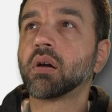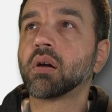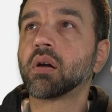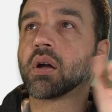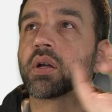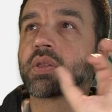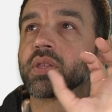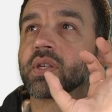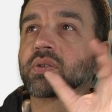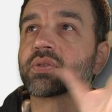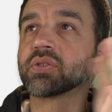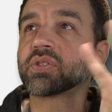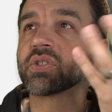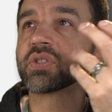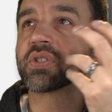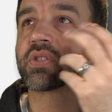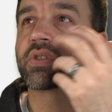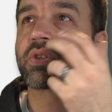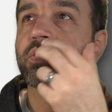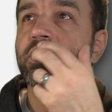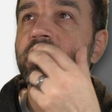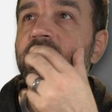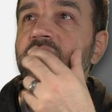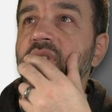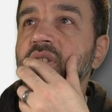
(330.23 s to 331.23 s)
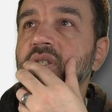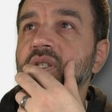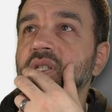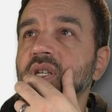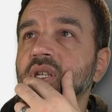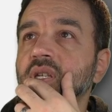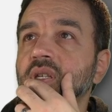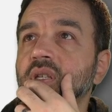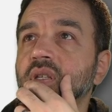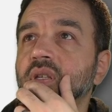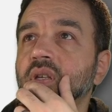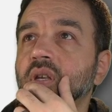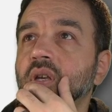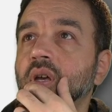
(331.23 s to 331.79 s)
I thought it was just a 360.